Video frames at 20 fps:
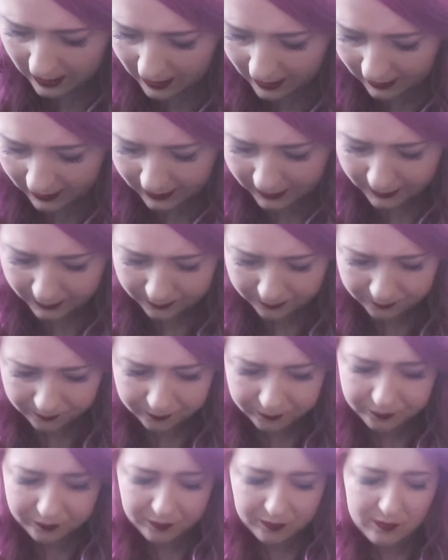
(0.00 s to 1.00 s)

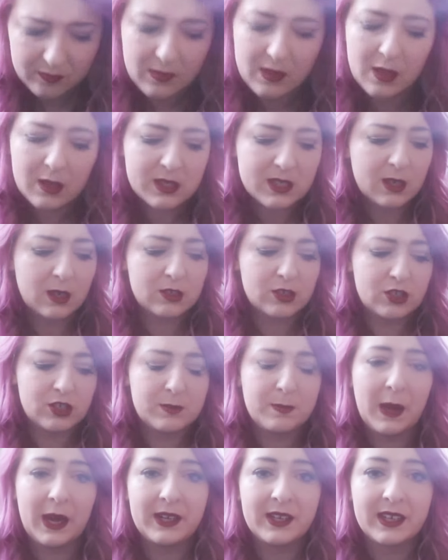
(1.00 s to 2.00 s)
So I was
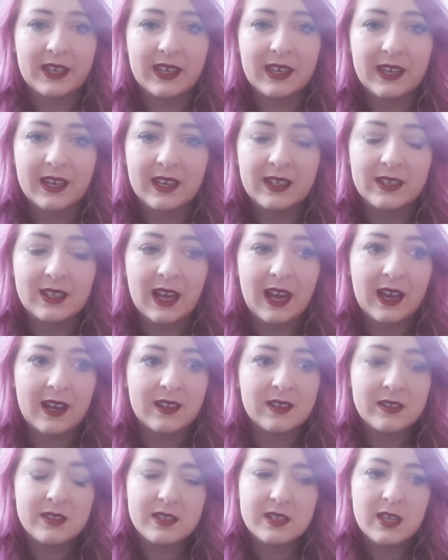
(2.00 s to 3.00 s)
just panicking,
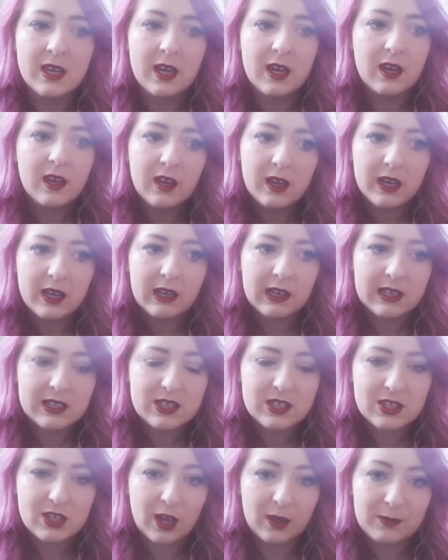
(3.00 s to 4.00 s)
and he'd
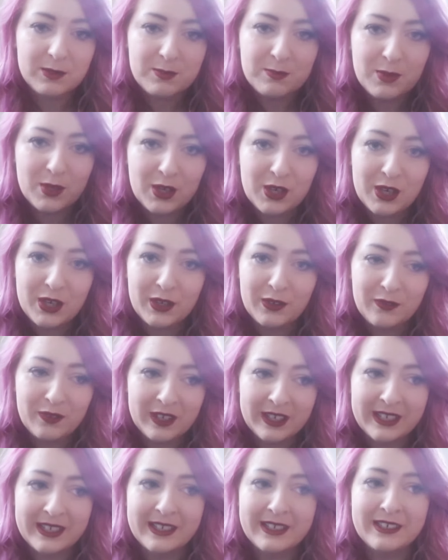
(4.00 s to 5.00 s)
stopped
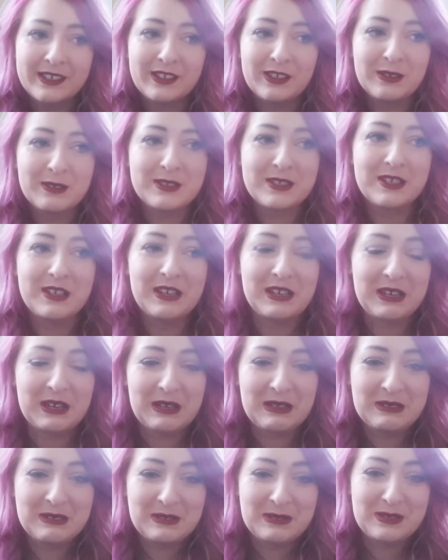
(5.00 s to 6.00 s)
moving, and I was like,
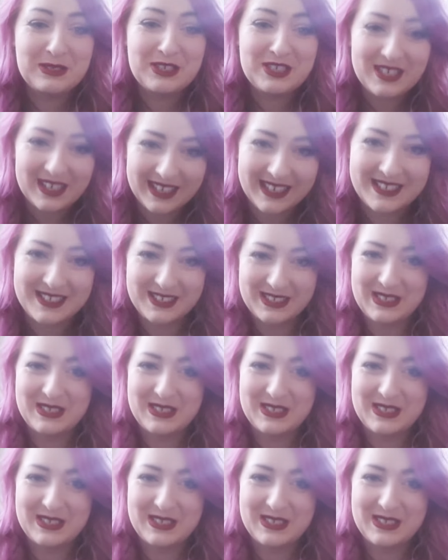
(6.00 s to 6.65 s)
oh shit.